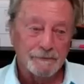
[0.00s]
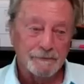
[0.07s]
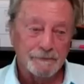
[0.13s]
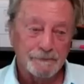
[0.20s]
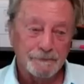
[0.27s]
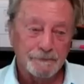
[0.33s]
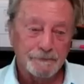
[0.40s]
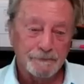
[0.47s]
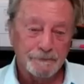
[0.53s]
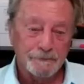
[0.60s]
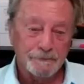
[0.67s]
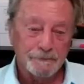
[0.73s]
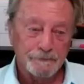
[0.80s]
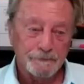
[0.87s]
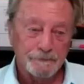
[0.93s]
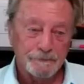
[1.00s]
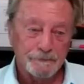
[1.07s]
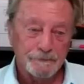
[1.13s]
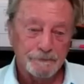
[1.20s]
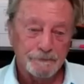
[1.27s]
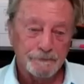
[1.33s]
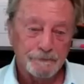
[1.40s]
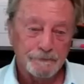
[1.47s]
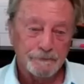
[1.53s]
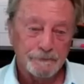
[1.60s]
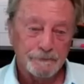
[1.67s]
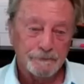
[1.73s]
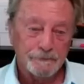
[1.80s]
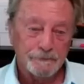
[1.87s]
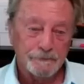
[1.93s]

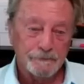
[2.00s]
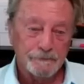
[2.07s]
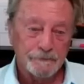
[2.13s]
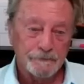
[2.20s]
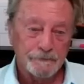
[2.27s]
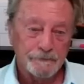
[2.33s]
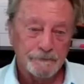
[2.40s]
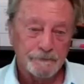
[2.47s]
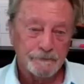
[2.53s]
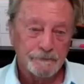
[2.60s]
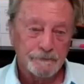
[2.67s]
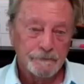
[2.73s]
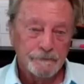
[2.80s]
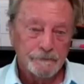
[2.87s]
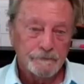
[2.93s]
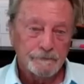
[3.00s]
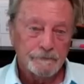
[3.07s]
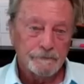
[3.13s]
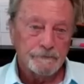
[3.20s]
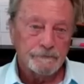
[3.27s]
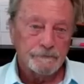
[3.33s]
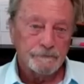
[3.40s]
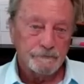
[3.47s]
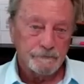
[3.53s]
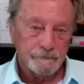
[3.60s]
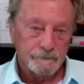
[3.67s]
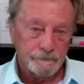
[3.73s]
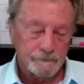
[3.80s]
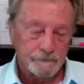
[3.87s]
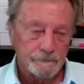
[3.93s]

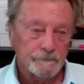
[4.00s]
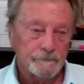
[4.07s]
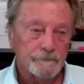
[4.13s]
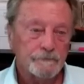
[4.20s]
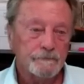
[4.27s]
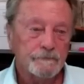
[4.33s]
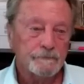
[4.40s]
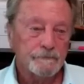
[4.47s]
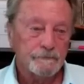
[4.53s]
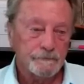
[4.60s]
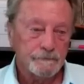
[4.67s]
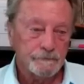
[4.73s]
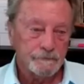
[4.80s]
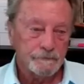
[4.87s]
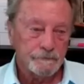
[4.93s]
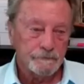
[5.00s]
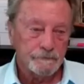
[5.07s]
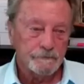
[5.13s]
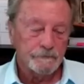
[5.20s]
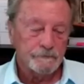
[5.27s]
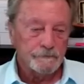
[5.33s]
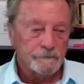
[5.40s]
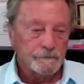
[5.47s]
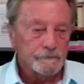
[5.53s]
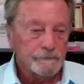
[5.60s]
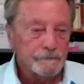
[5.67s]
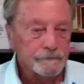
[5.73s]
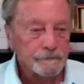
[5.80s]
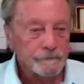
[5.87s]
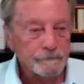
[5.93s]

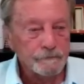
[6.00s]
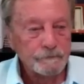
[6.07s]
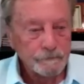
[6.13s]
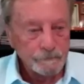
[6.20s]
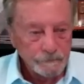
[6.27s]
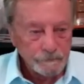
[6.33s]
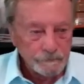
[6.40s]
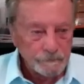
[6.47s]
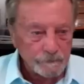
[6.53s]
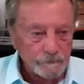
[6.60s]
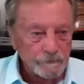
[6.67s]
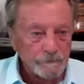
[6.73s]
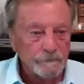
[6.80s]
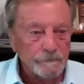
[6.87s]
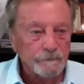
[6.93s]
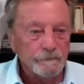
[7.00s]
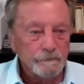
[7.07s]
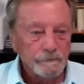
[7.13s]
(silent)